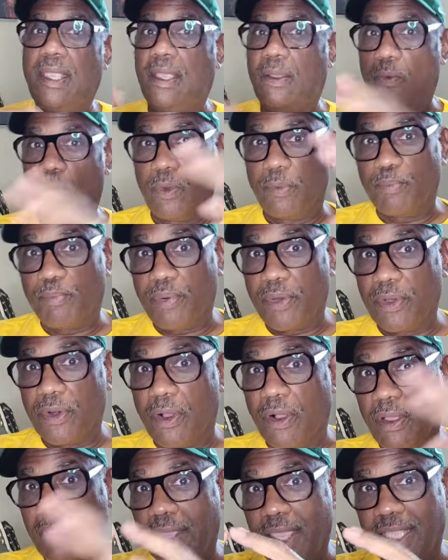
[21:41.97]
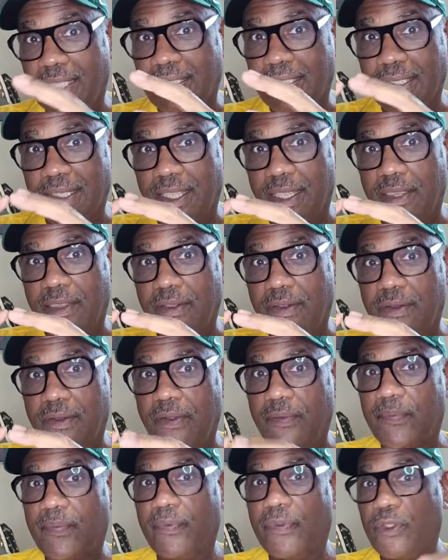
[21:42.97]
We put all that together,
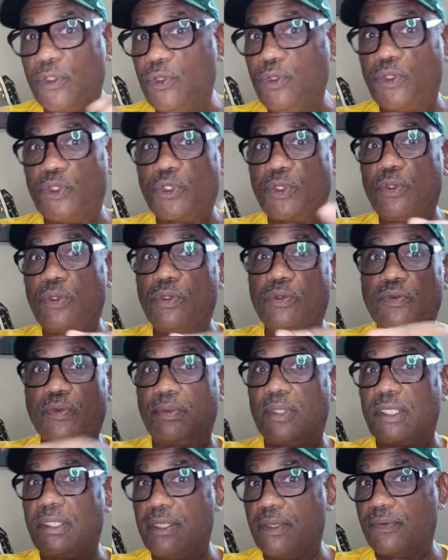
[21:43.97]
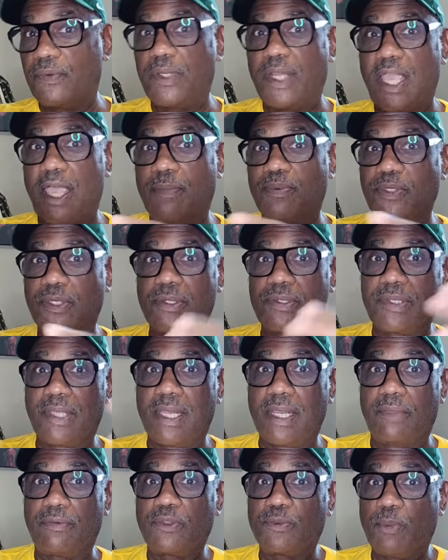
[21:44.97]
you choose from the different options that
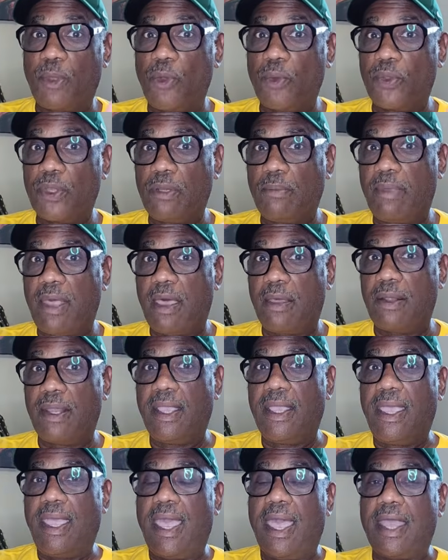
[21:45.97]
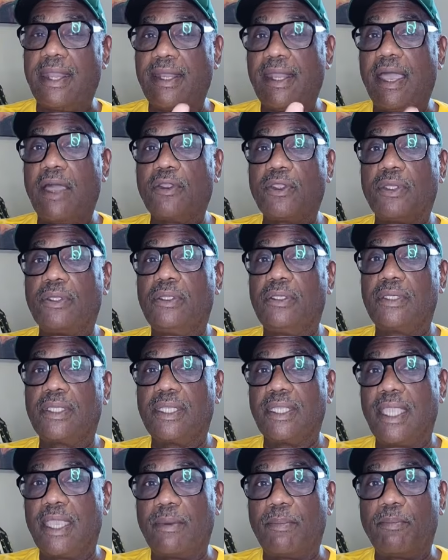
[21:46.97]
I've spoken about, and now you're looking
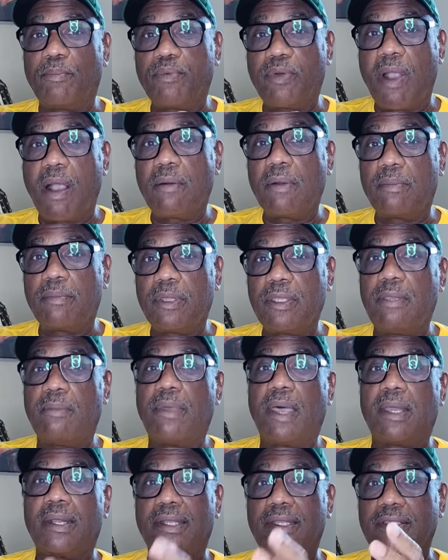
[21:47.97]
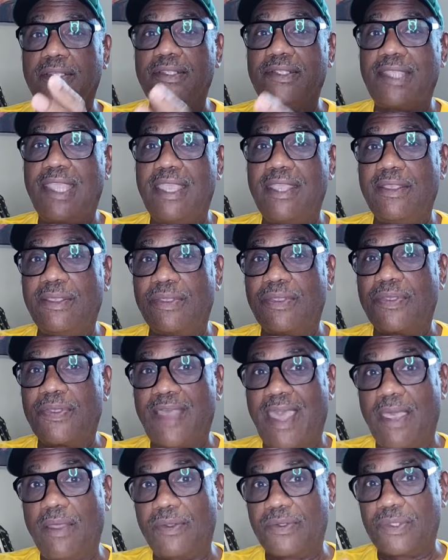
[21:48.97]
at probably about a
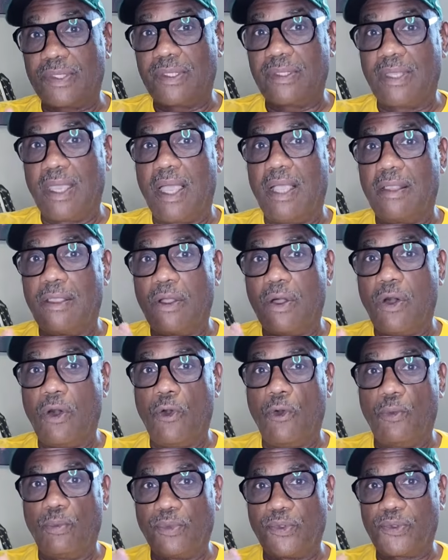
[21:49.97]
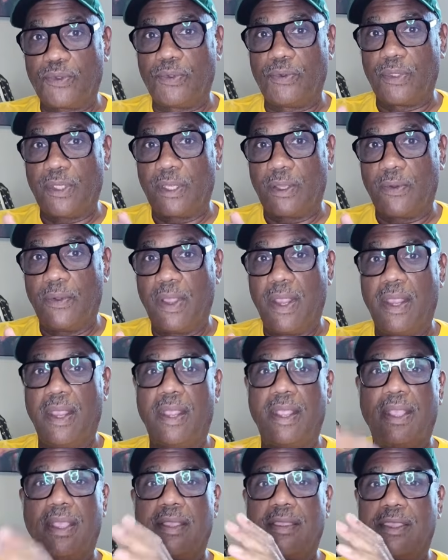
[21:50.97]
$10,000 home studio
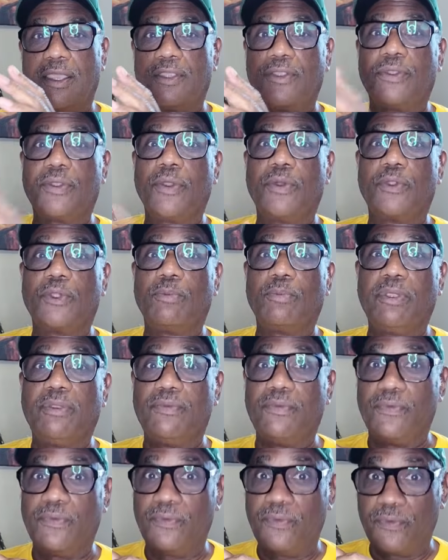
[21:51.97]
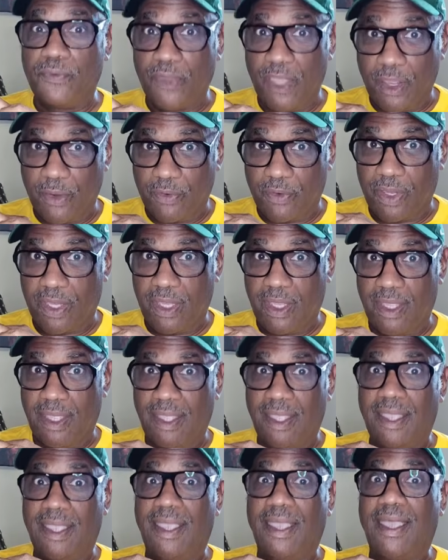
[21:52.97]
that you're going to be very
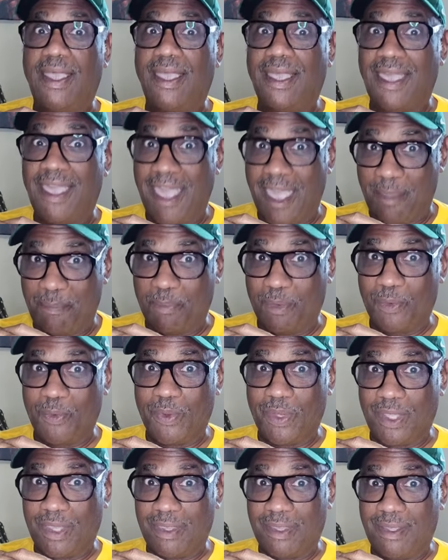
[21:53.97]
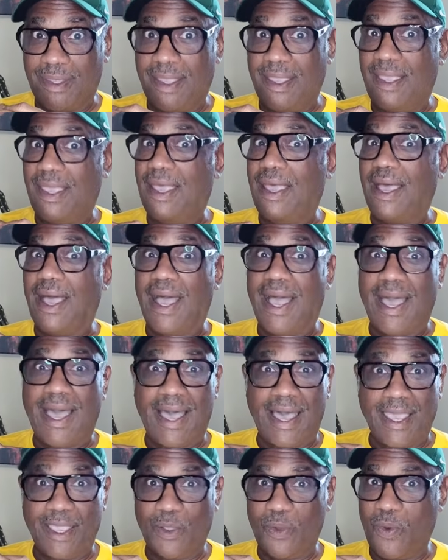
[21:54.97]
happy with.
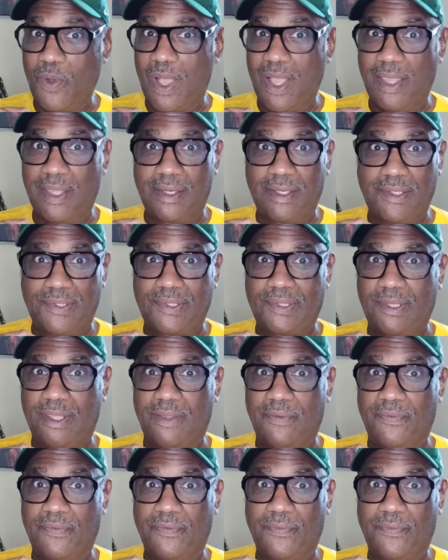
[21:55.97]
High quality stuff.